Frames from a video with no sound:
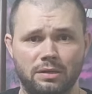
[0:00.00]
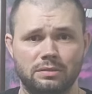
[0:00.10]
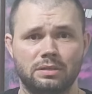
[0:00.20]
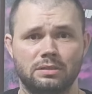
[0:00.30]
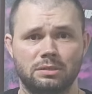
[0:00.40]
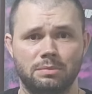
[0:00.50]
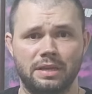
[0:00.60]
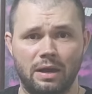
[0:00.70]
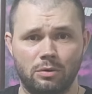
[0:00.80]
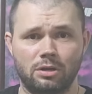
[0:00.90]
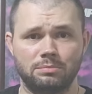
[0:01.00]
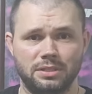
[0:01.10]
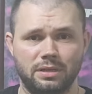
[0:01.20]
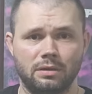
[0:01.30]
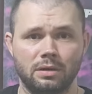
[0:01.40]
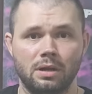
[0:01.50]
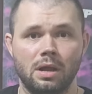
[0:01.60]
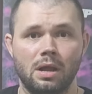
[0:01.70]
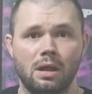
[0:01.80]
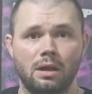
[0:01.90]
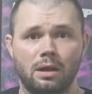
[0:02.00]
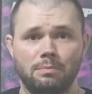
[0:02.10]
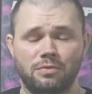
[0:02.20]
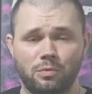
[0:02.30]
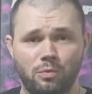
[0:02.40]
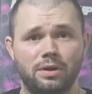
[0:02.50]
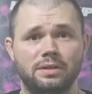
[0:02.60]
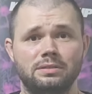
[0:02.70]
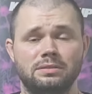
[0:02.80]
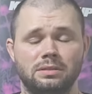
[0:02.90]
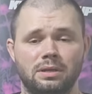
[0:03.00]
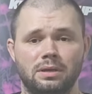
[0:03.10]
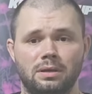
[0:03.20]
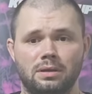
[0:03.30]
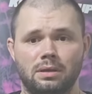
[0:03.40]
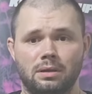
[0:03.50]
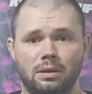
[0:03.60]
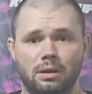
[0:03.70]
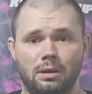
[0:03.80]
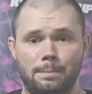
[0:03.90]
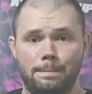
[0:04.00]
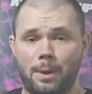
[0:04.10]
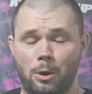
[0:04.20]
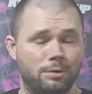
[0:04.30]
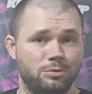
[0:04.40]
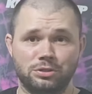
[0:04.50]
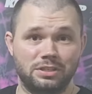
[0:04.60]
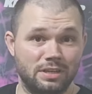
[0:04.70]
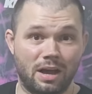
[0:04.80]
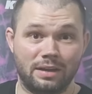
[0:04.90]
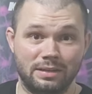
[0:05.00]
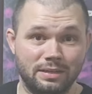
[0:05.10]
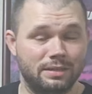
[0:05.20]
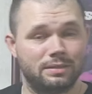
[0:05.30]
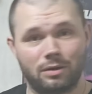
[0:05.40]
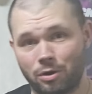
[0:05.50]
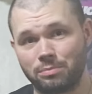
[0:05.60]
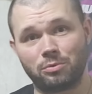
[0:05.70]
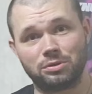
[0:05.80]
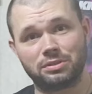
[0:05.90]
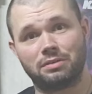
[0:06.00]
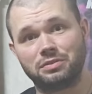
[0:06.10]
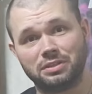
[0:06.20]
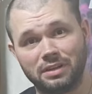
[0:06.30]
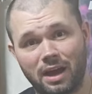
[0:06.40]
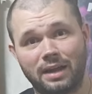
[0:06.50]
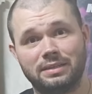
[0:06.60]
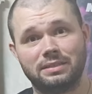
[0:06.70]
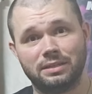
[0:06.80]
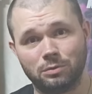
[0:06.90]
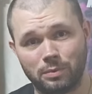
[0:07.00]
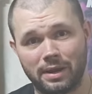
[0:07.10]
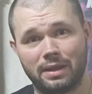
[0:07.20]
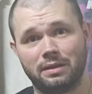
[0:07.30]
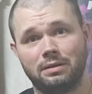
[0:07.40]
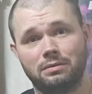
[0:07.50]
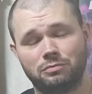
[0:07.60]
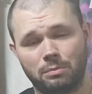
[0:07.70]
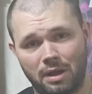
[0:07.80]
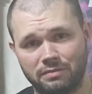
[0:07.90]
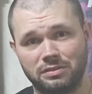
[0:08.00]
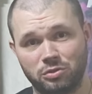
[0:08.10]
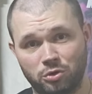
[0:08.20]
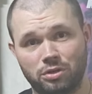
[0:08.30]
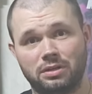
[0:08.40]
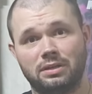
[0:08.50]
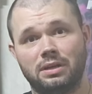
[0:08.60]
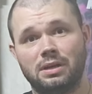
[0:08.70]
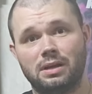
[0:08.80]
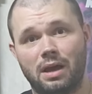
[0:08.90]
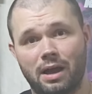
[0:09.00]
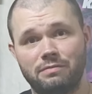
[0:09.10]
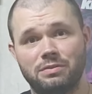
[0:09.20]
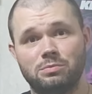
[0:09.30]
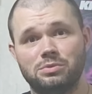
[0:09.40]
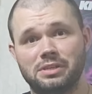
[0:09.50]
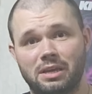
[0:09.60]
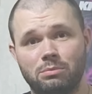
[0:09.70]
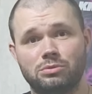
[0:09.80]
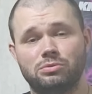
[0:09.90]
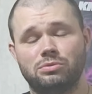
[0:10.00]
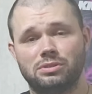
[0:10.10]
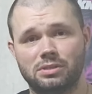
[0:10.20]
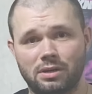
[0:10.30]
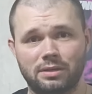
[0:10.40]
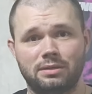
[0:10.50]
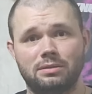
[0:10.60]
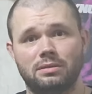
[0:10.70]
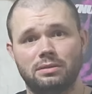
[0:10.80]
about some of the outcomes here. For one, Artyom Morozov could not get away from Ivan's hook. Ivan was able to suck